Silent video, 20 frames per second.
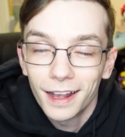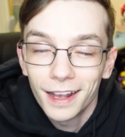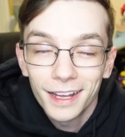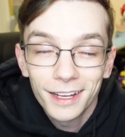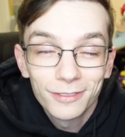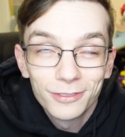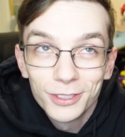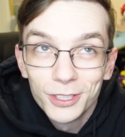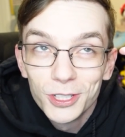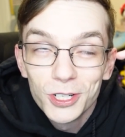I
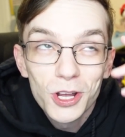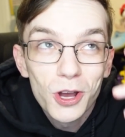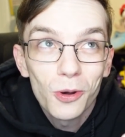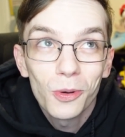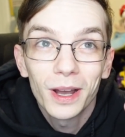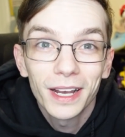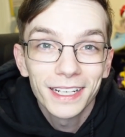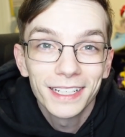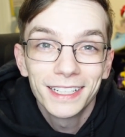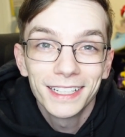have no
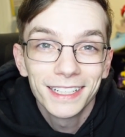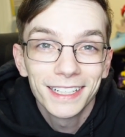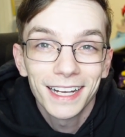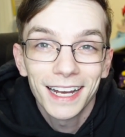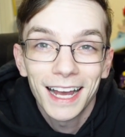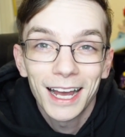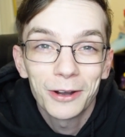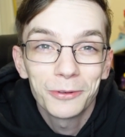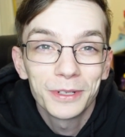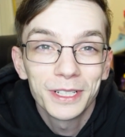idea
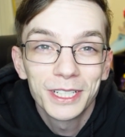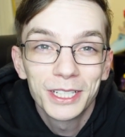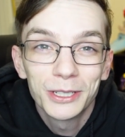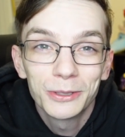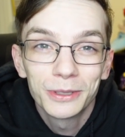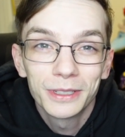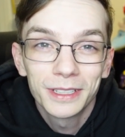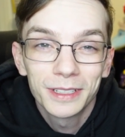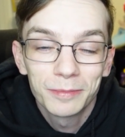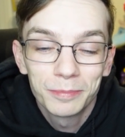how we do
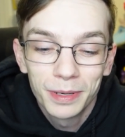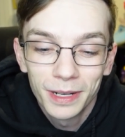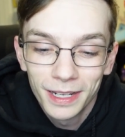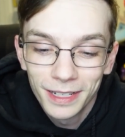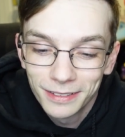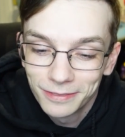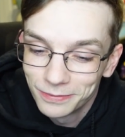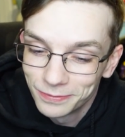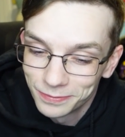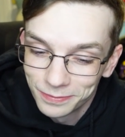it,
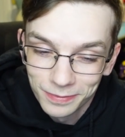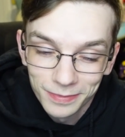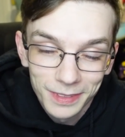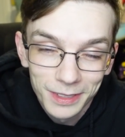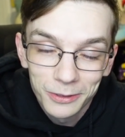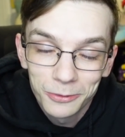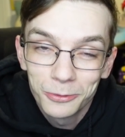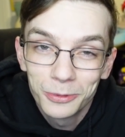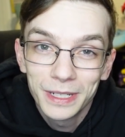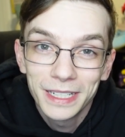but
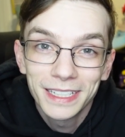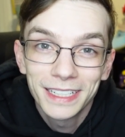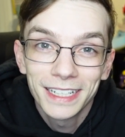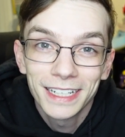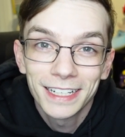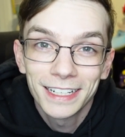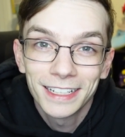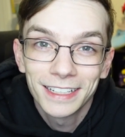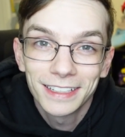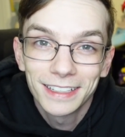we did
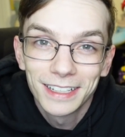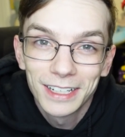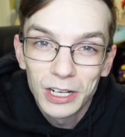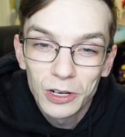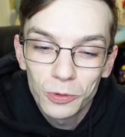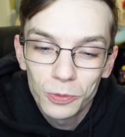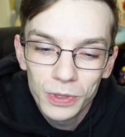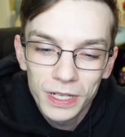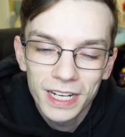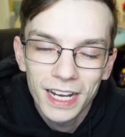it.
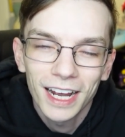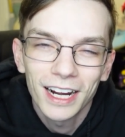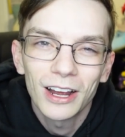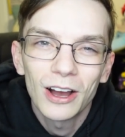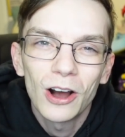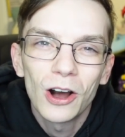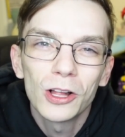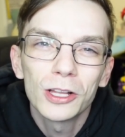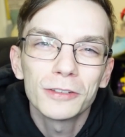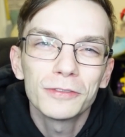We got
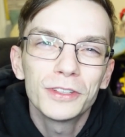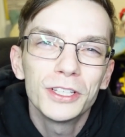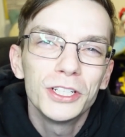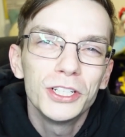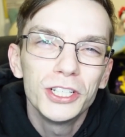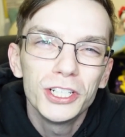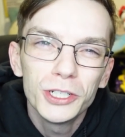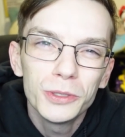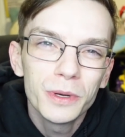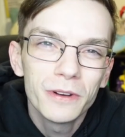all of the
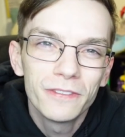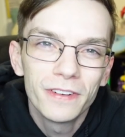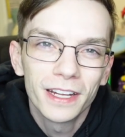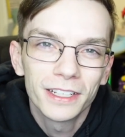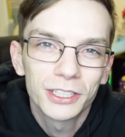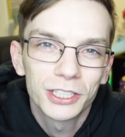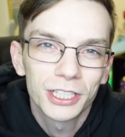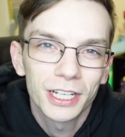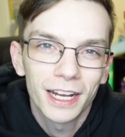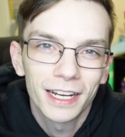new event
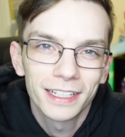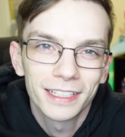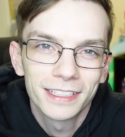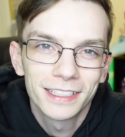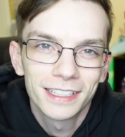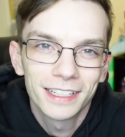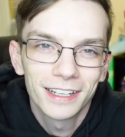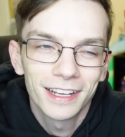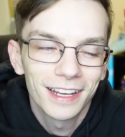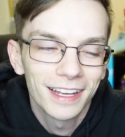
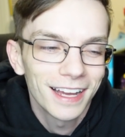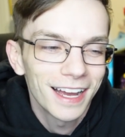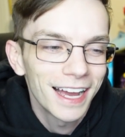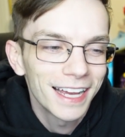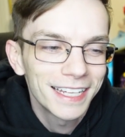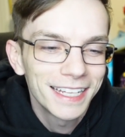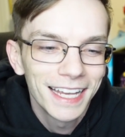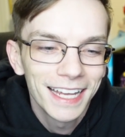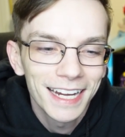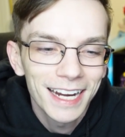shinies I
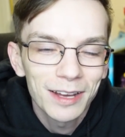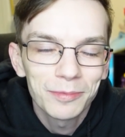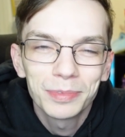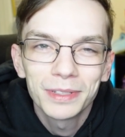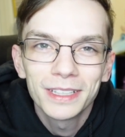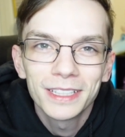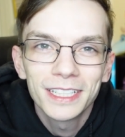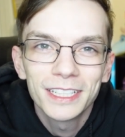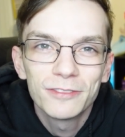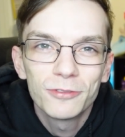cannot
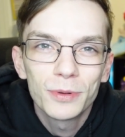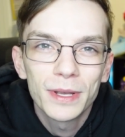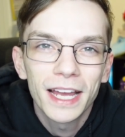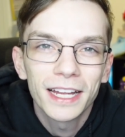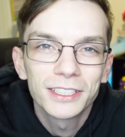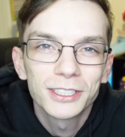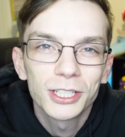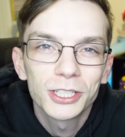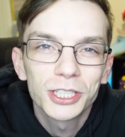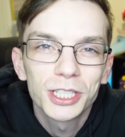believe we
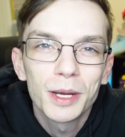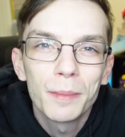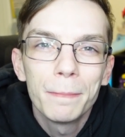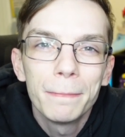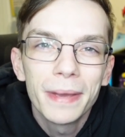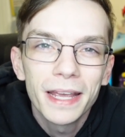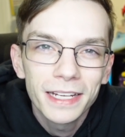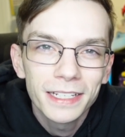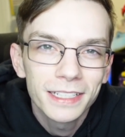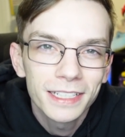had such an
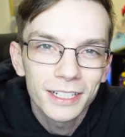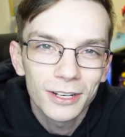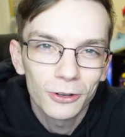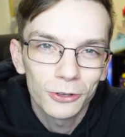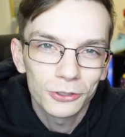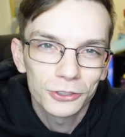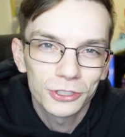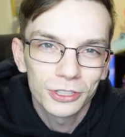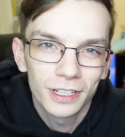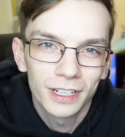amazing
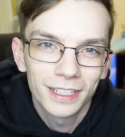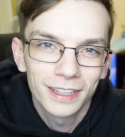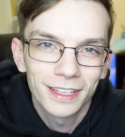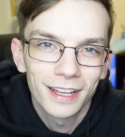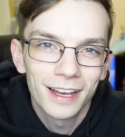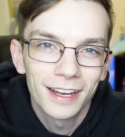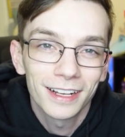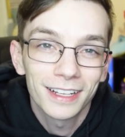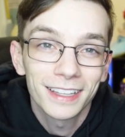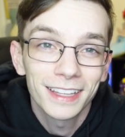Ultra
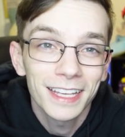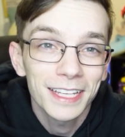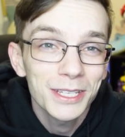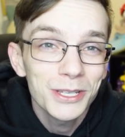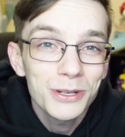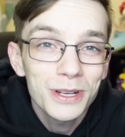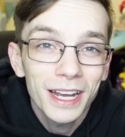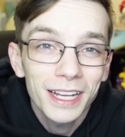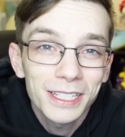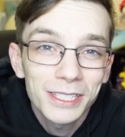Unlock. Thank you
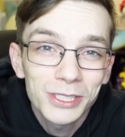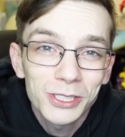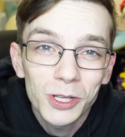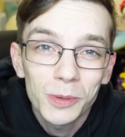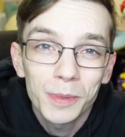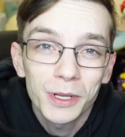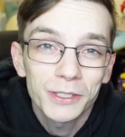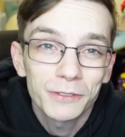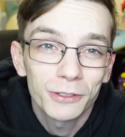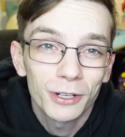guys so
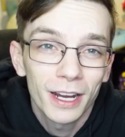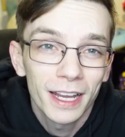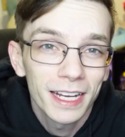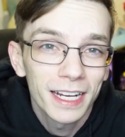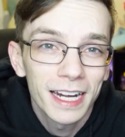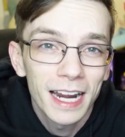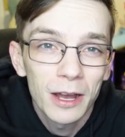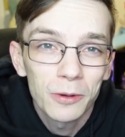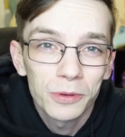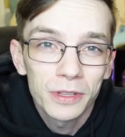much for
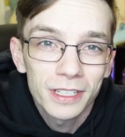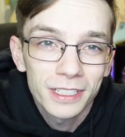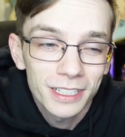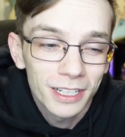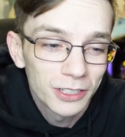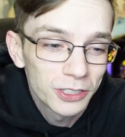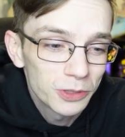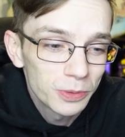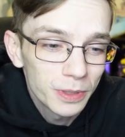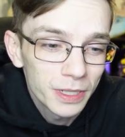hanging out with us
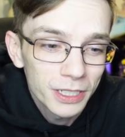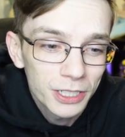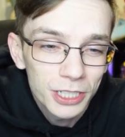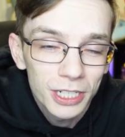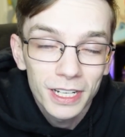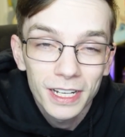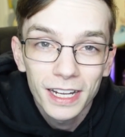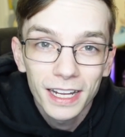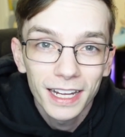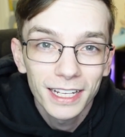on Twitch
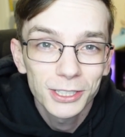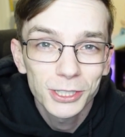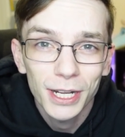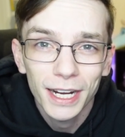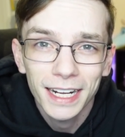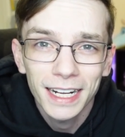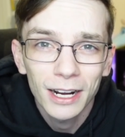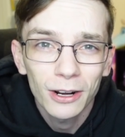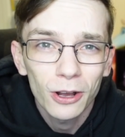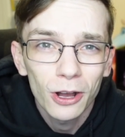and
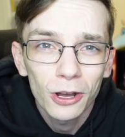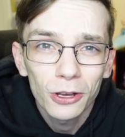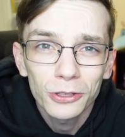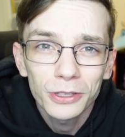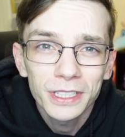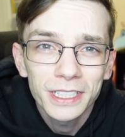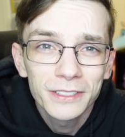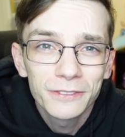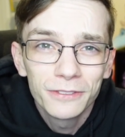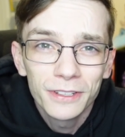checking out all
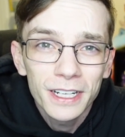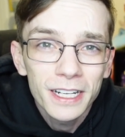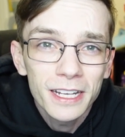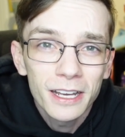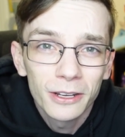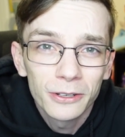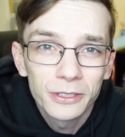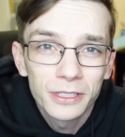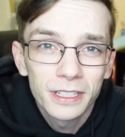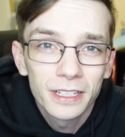these
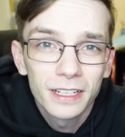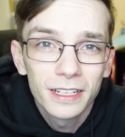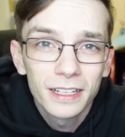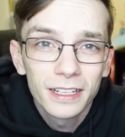videos.